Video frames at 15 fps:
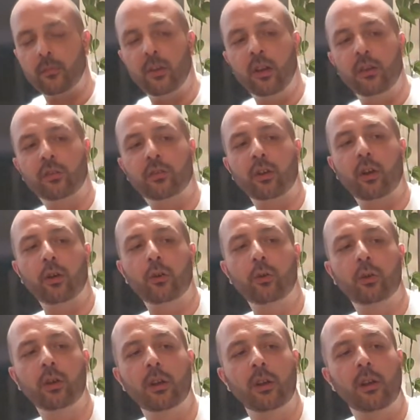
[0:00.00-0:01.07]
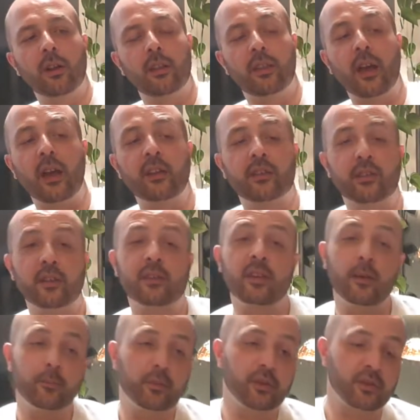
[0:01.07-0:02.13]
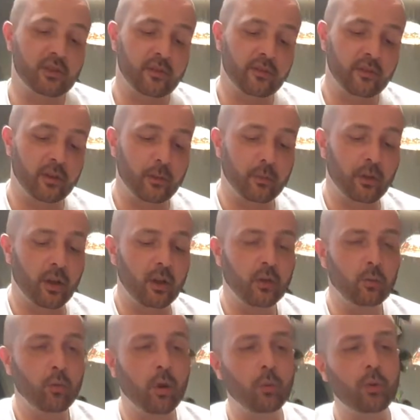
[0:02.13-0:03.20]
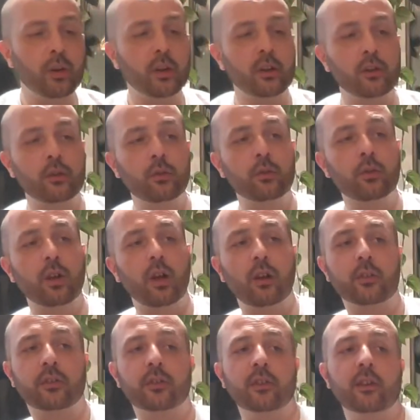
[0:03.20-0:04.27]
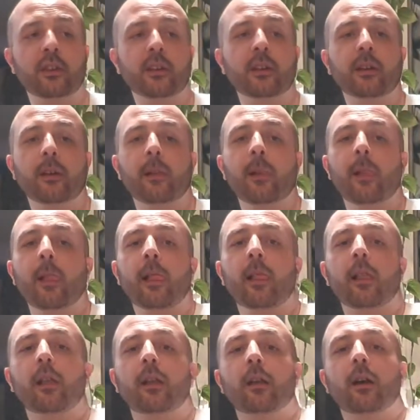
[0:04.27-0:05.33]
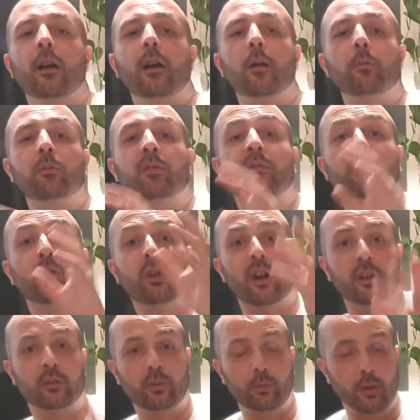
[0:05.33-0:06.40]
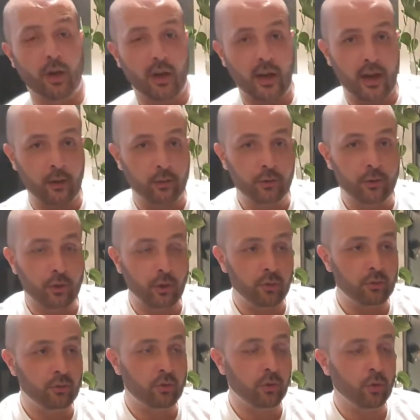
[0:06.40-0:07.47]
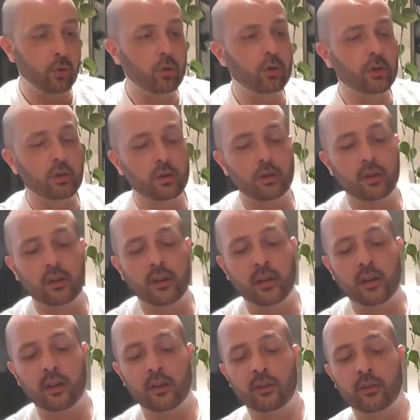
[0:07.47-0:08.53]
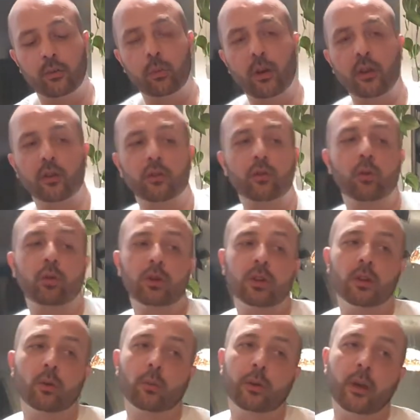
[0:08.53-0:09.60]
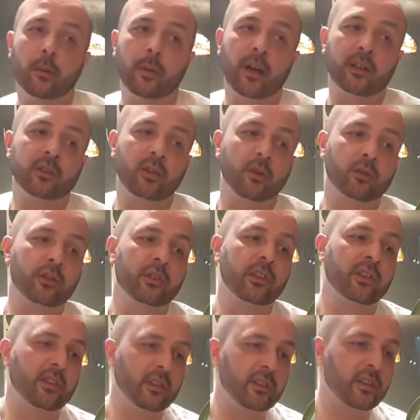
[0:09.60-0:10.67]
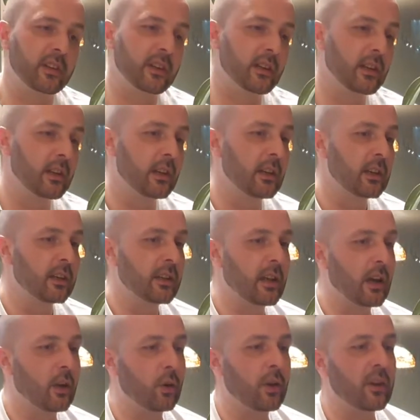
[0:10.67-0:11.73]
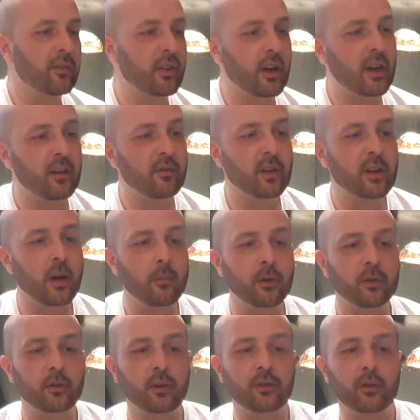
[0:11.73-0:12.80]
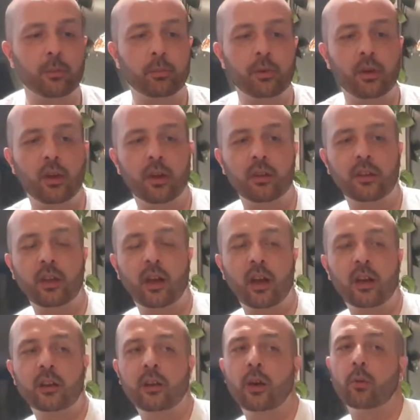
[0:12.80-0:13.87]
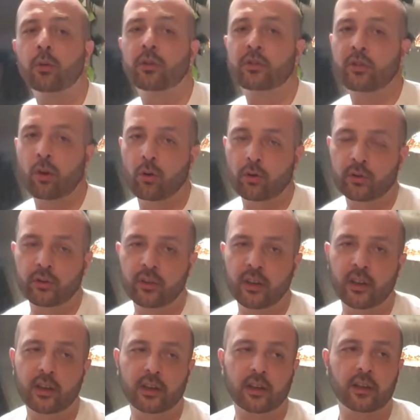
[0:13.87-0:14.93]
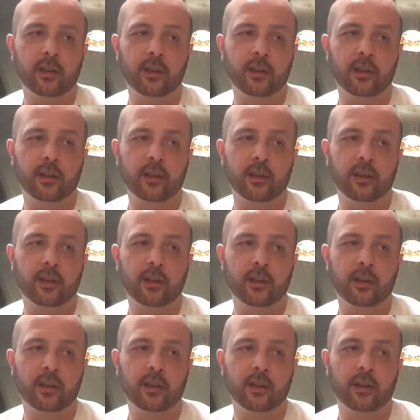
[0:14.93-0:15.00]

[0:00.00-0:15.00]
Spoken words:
So that is the temperature for the plant. What we're going to do lastly, before I do my outro talk, is we're going to talk a little bit about toxicity. Now, if I ever come across a plant that I know is toxic,